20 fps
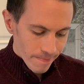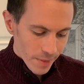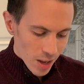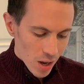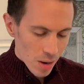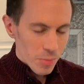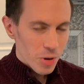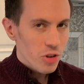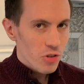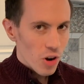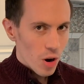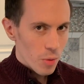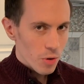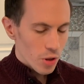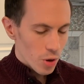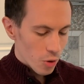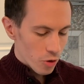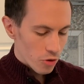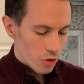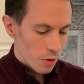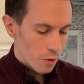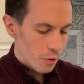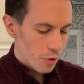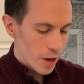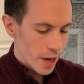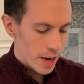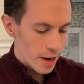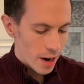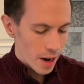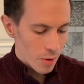I'm going to start with Ocean
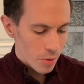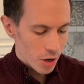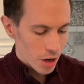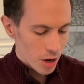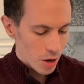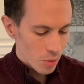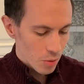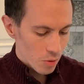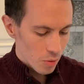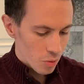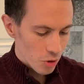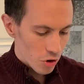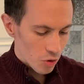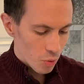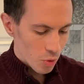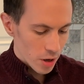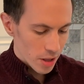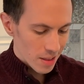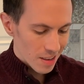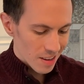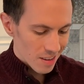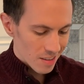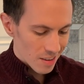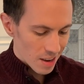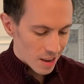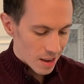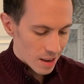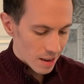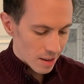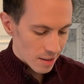Flight. I already know which one this
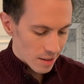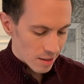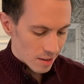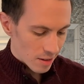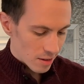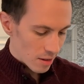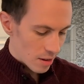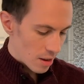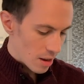is.